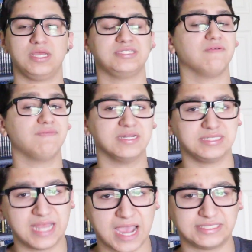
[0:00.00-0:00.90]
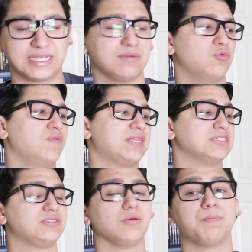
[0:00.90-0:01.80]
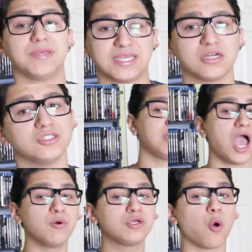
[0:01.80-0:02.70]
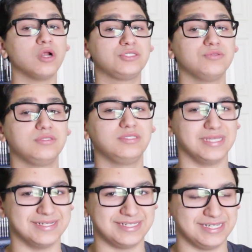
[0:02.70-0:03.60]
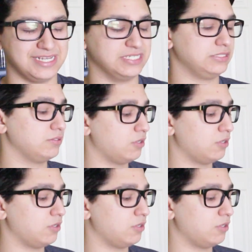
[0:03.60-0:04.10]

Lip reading: It's a fantastic movie. That is The Big Country. Now I'm going to Disney.